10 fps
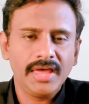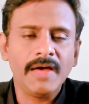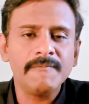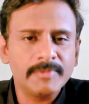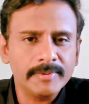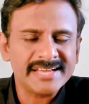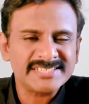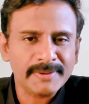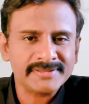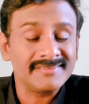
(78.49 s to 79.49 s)
everybody
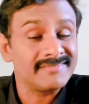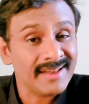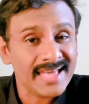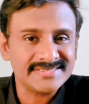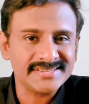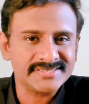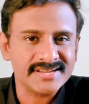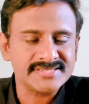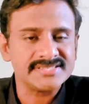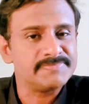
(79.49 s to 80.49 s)
expected
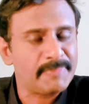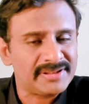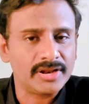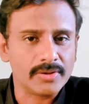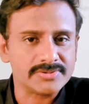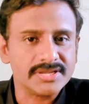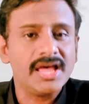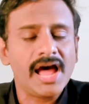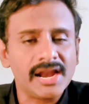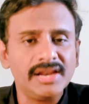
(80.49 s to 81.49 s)
relaxations in patent laws,
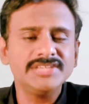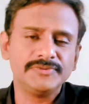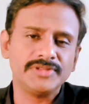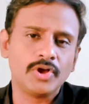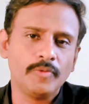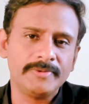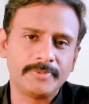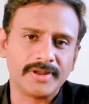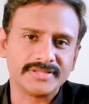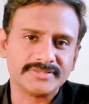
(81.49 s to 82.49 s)
at least for the COVID
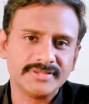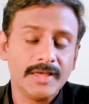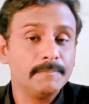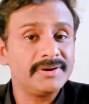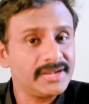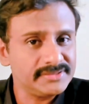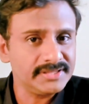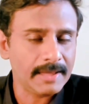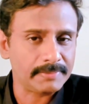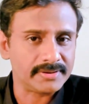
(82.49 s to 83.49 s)
products, but nothing
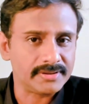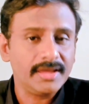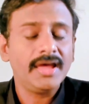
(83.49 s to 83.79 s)
happened.